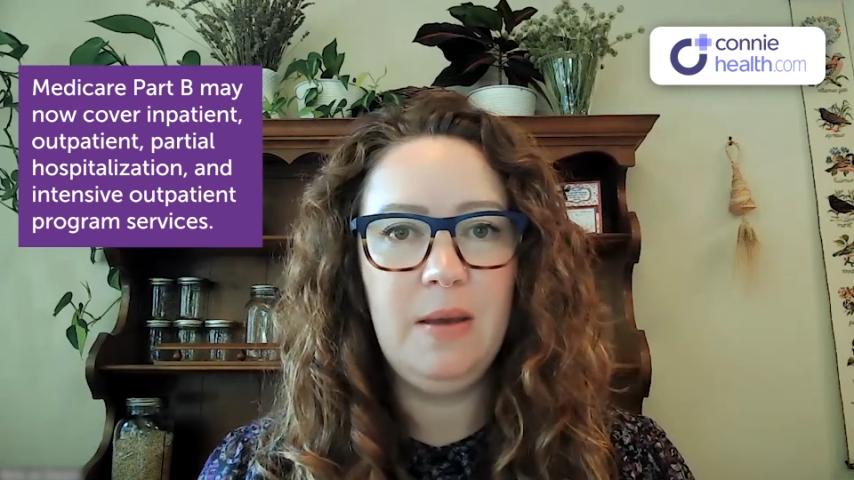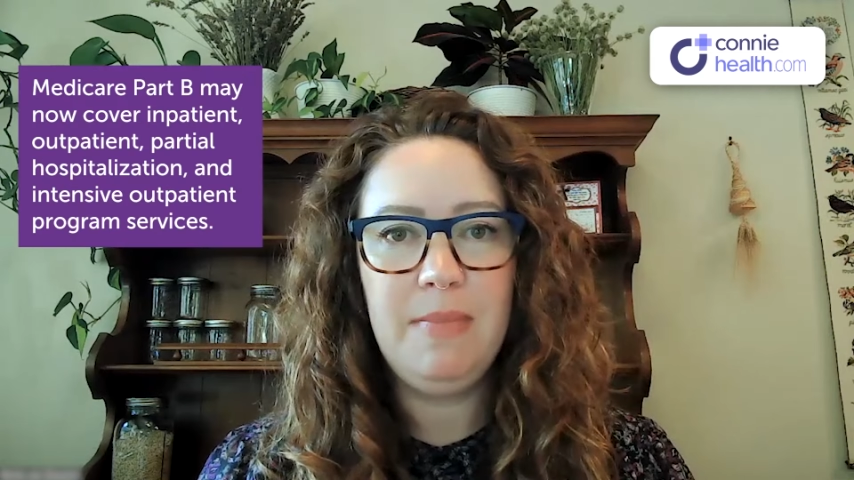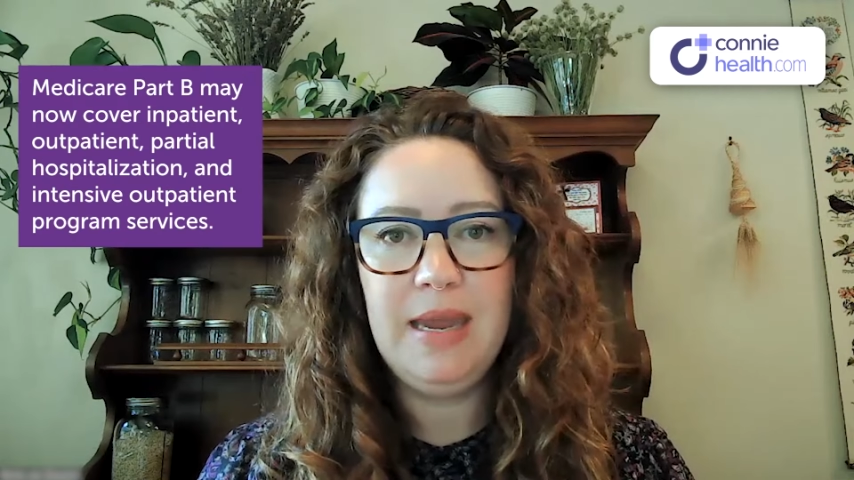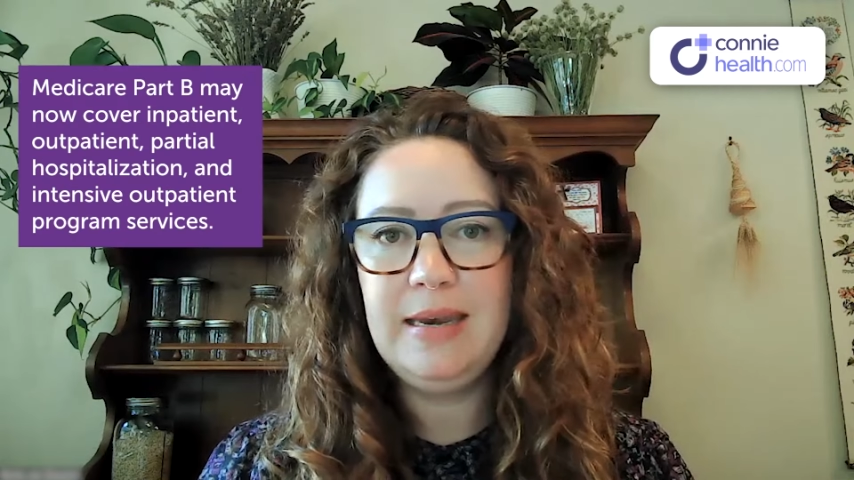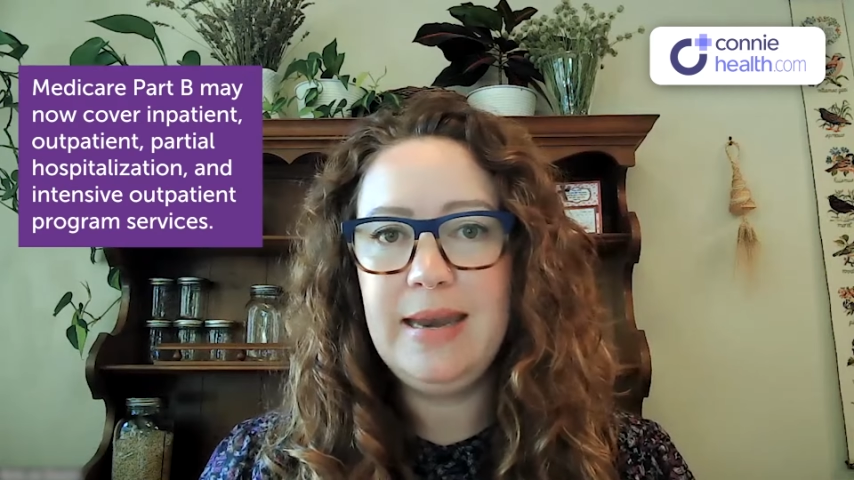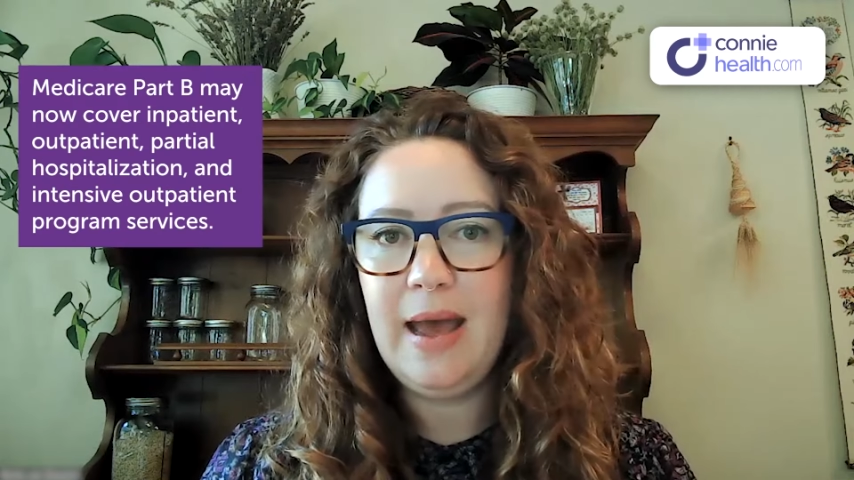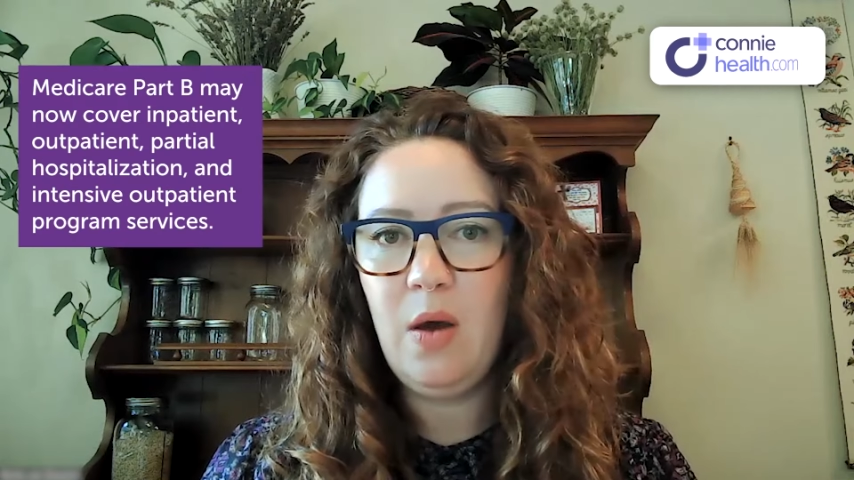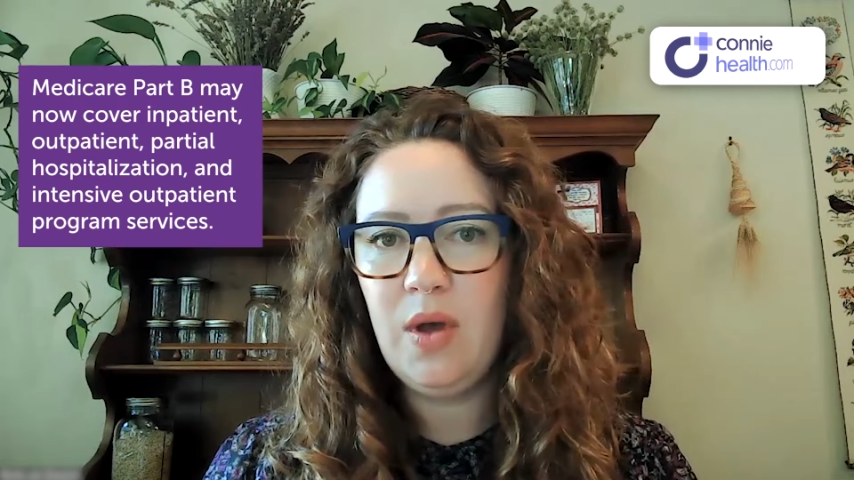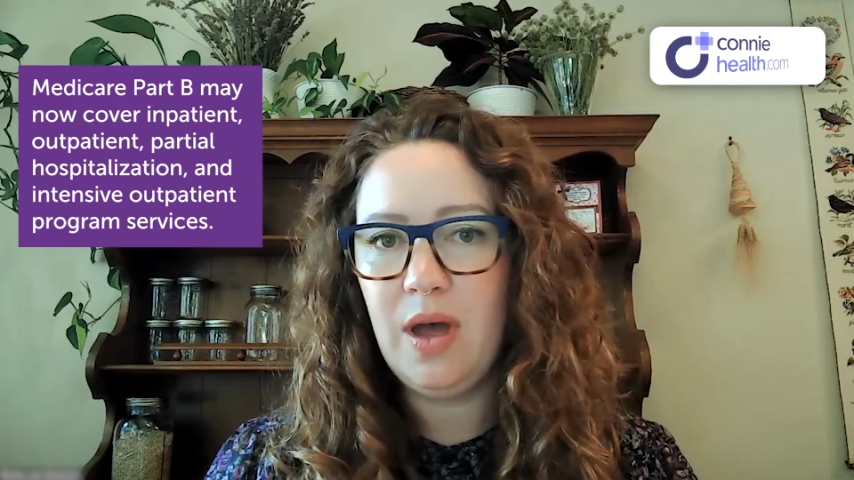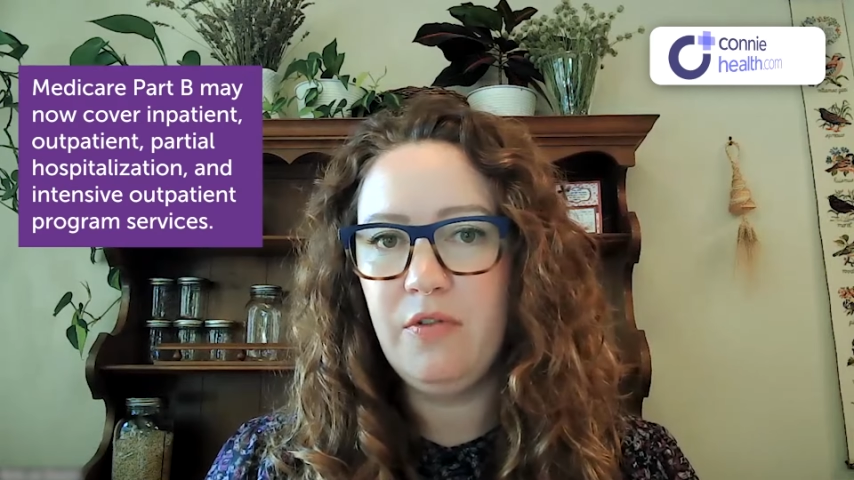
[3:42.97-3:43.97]
may now
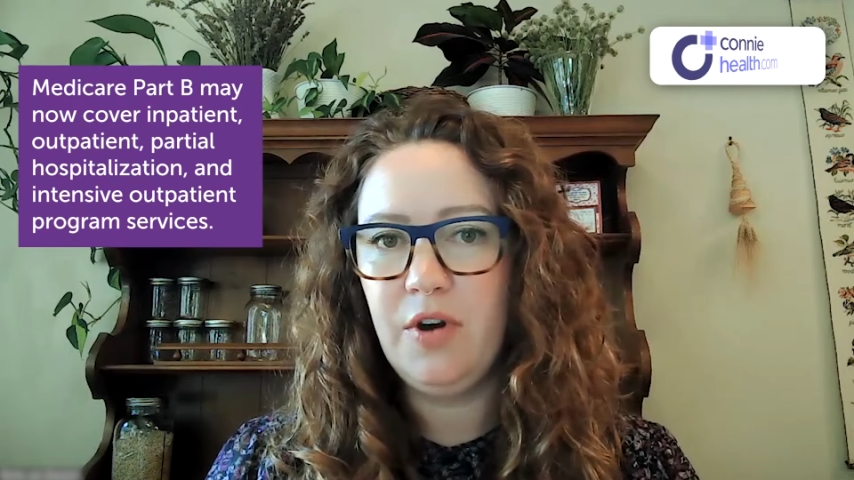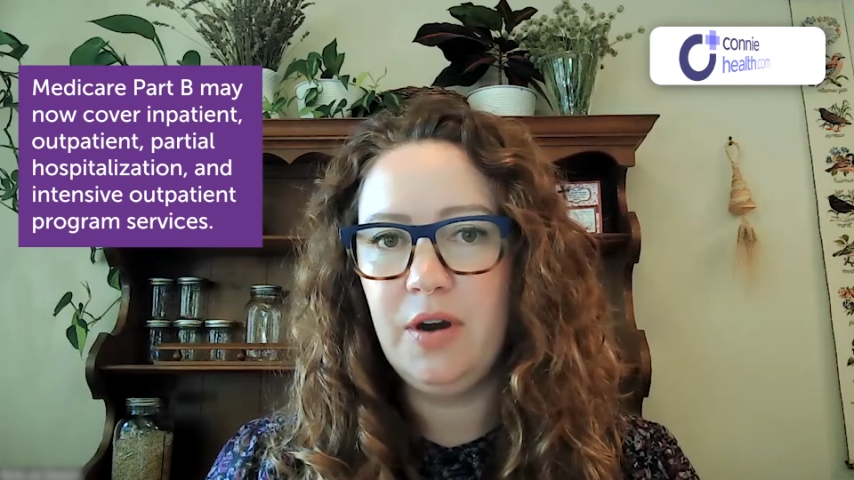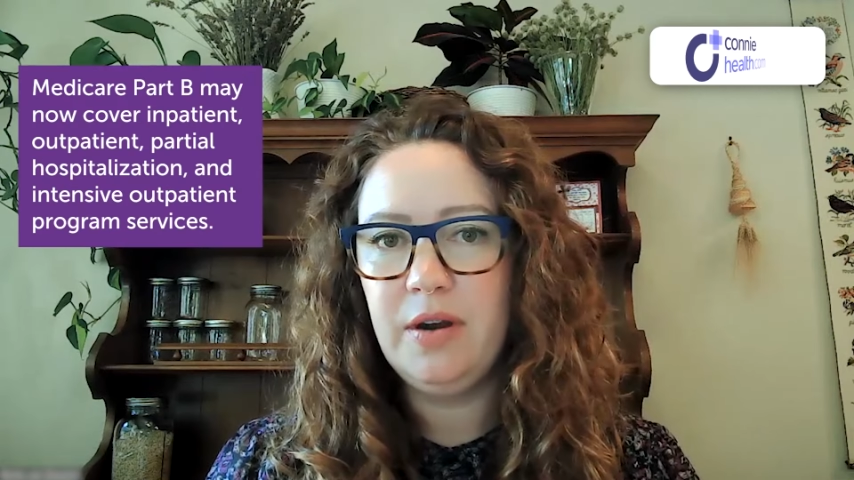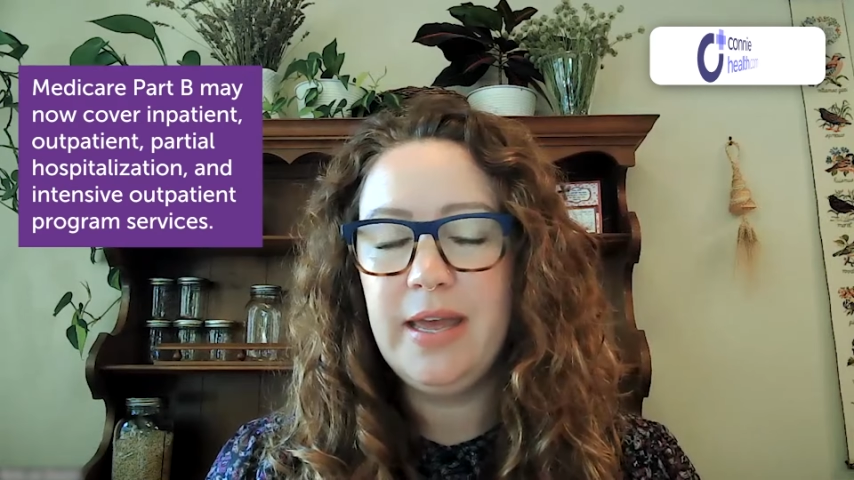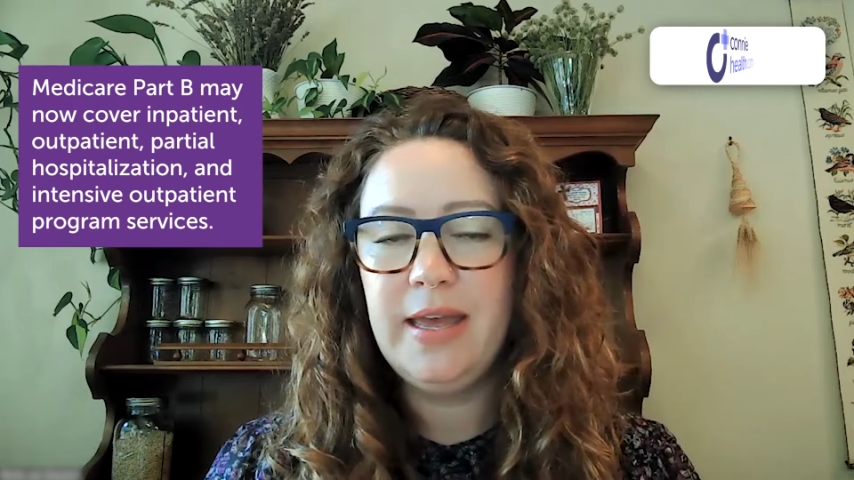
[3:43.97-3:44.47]
cover